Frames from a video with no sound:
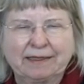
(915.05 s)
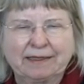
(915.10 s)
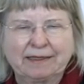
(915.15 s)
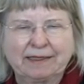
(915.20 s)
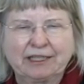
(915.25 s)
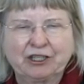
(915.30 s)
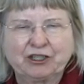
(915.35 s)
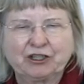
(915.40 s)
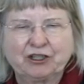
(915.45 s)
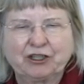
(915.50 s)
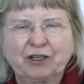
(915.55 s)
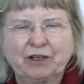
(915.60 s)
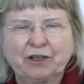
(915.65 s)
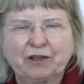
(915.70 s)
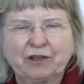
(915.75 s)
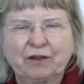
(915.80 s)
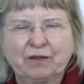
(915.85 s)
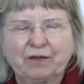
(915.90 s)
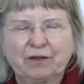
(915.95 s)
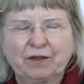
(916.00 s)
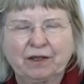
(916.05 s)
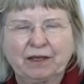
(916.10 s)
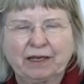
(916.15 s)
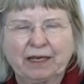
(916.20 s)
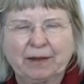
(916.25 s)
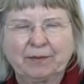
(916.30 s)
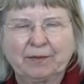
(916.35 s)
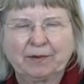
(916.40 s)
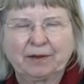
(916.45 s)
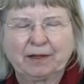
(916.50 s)
lesion and the
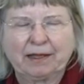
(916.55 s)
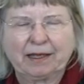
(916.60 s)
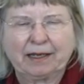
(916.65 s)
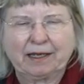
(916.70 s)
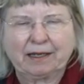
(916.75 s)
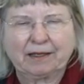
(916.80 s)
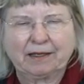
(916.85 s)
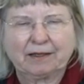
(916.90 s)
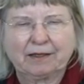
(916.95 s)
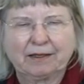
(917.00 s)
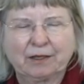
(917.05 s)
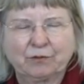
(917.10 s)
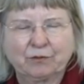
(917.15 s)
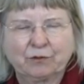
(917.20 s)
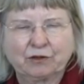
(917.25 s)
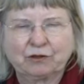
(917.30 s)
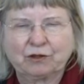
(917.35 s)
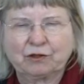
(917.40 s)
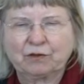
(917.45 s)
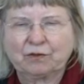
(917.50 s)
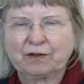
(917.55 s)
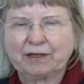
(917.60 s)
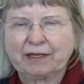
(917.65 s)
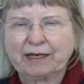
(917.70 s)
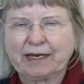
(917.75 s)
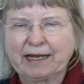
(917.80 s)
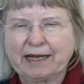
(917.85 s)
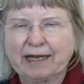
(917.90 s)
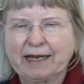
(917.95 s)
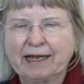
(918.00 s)
uptake that was not very
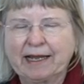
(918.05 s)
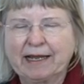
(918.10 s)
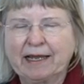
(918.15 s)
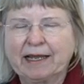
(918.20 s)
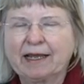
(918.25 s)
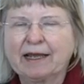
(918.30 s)
high.